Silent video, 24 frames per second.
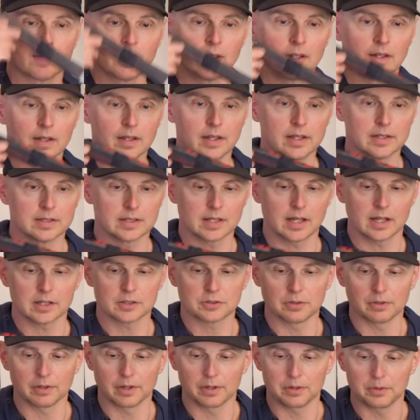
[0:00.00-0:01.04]
is
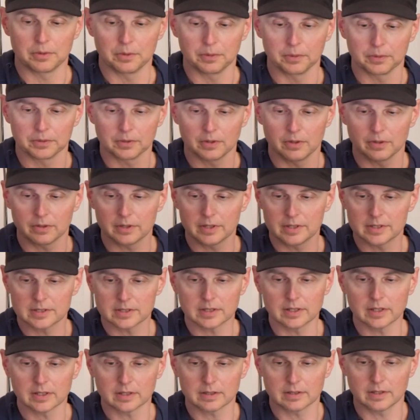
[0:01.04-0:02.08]
actually a youth hockey
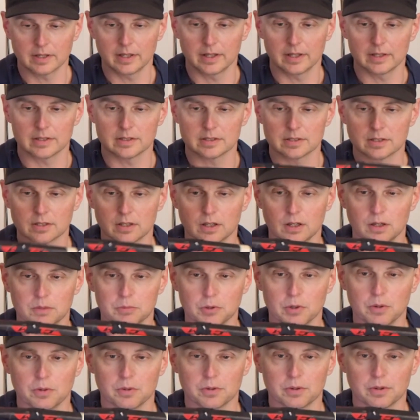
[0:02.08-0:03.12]
stick. It's
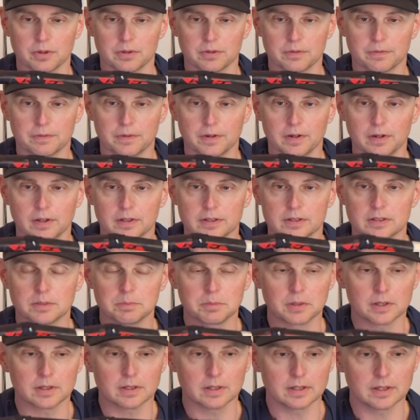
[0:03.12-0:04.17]
broken fairly
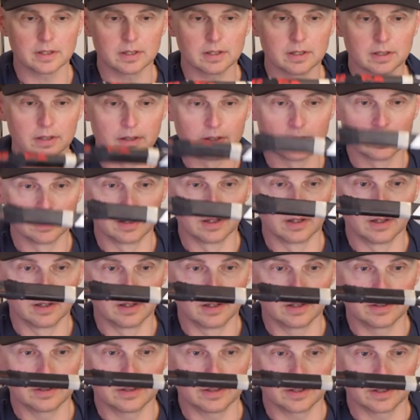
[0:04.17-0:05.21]
typically
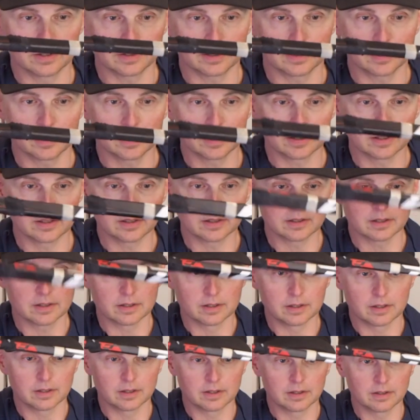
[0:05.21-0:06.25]
near the end.
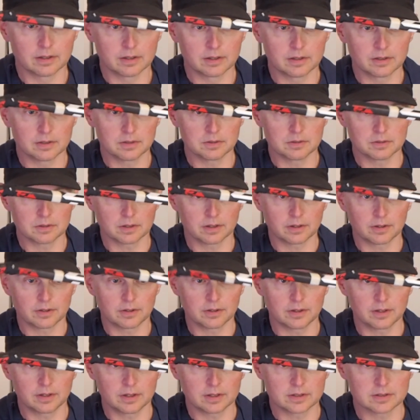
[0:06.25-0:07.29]
You can
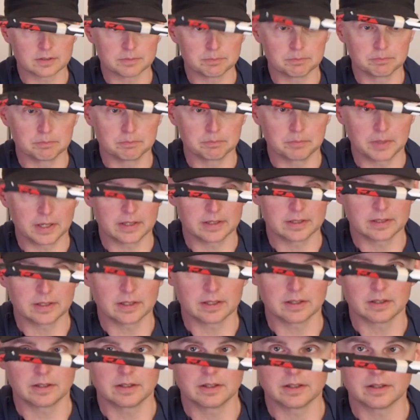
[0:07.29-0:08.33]
see it's
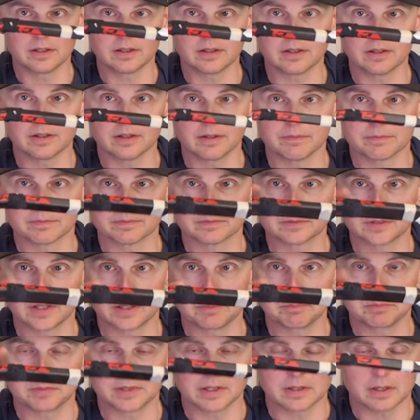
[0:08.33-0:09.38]
bending here.
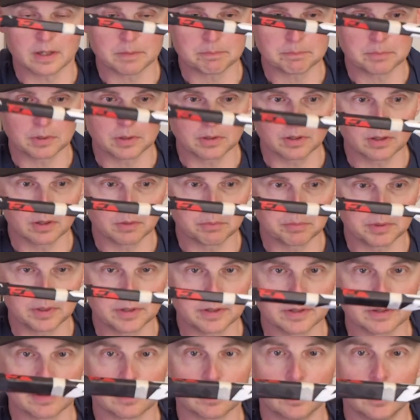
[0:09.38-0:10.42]
Taped it up a little
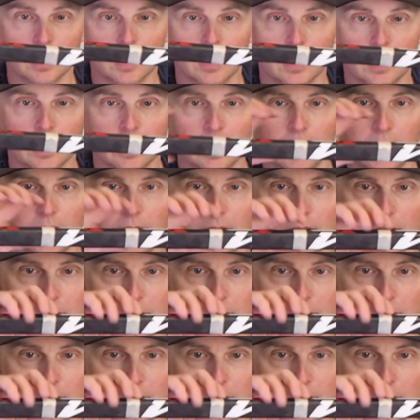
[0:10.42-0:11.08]
bit, and